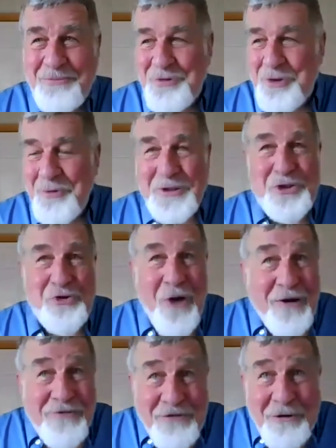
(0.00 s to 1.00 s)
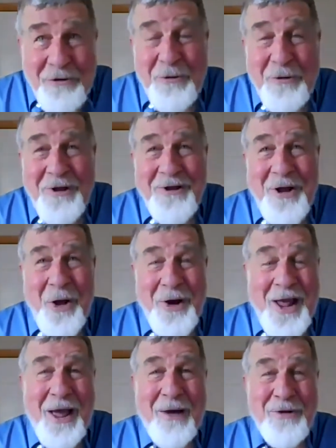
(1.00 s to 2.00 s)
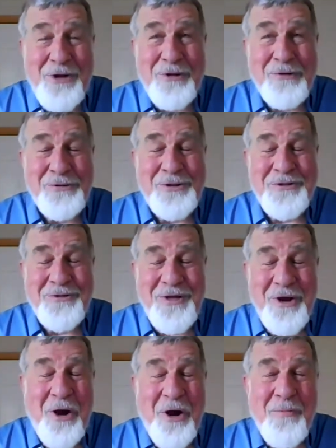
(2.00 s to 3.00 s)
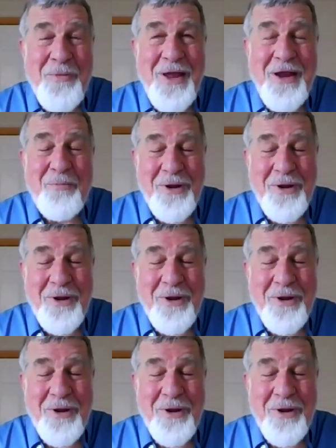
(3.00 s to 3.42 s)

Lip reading: to instruct you on how to use the Armaid.